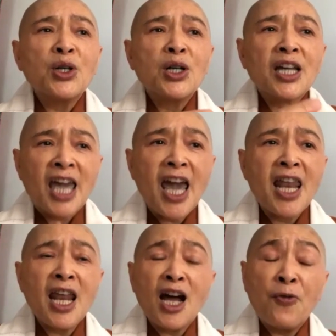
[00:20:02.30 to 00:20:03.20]
can
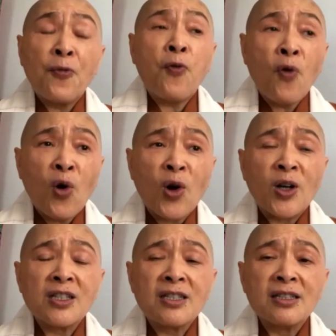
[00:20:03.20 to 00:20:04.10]
afford
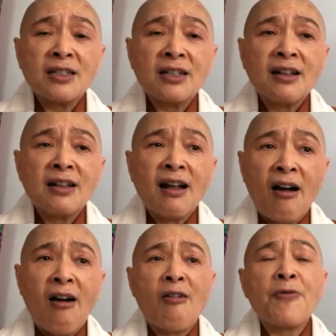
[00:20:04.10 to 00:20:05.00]

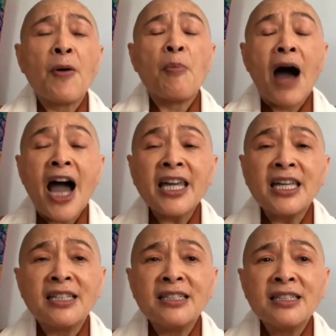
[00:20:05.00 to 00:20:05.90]
of
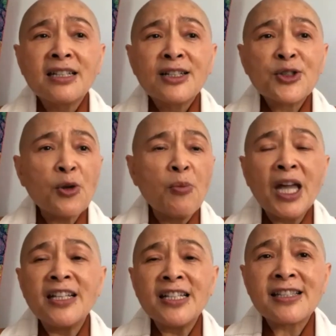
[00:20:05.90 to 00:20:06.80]
buying so
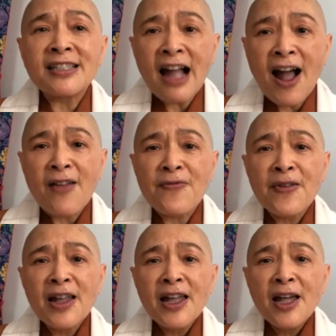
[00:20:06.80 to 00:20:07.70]
many stuff,
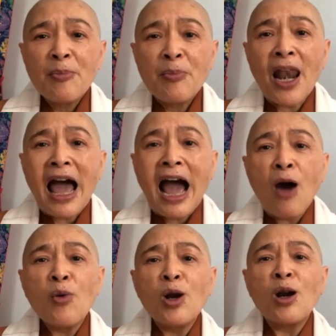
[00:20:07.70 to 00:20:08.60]
but
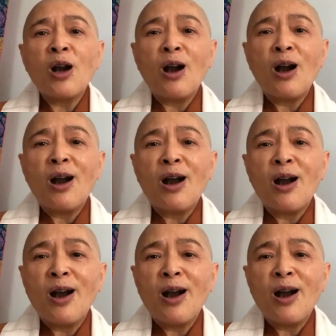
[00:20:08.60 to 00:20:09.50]
our
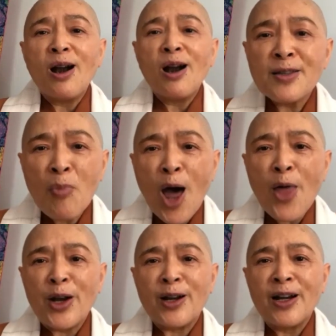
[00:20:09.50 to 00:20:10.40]
Earth
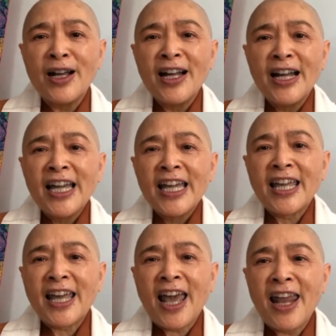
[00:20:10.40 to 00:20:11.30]
Mother
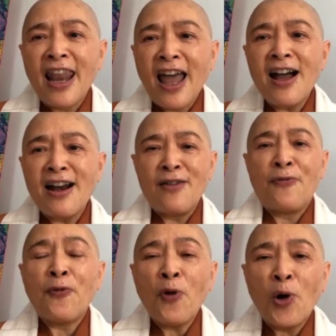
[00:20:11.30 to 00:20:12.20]
cannot
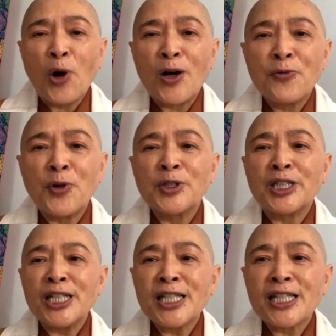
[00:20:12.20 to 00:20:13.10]
afford for
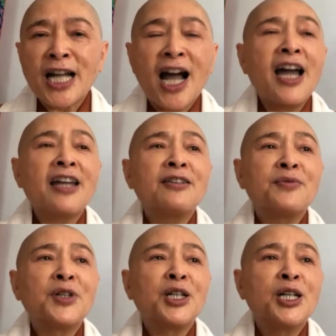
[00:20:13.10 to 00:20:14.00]
this kind of
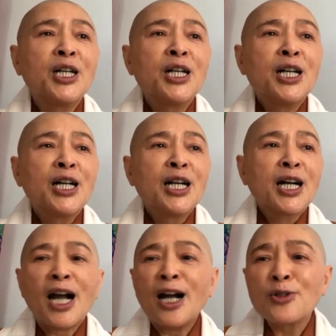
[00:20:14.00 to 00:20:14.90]
a
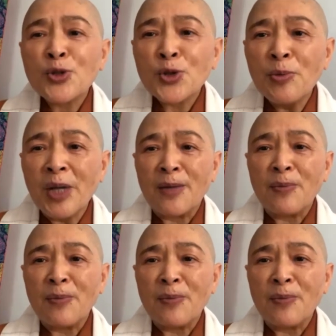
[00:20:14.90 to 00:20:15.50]
consuming.